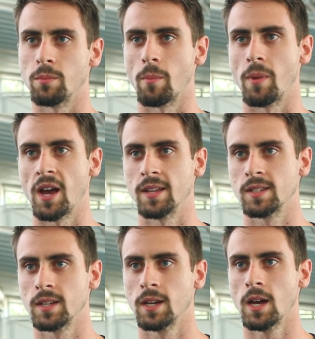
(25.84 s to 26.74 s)
prepared,
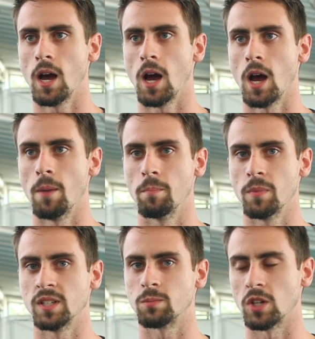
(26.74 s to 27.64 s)

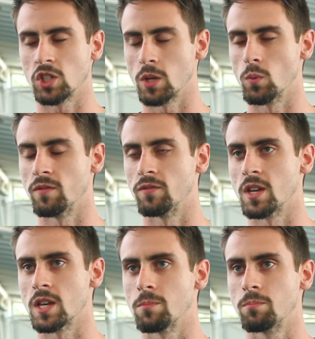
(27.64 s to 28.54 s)
especially with
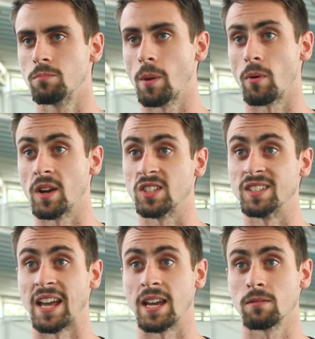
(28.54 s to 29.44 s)
the
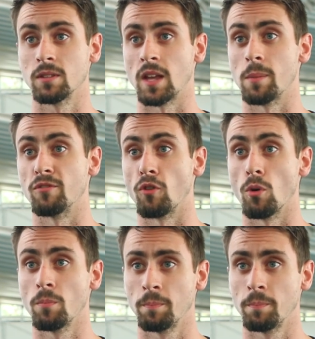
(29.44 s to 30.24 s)
preparation day the day before.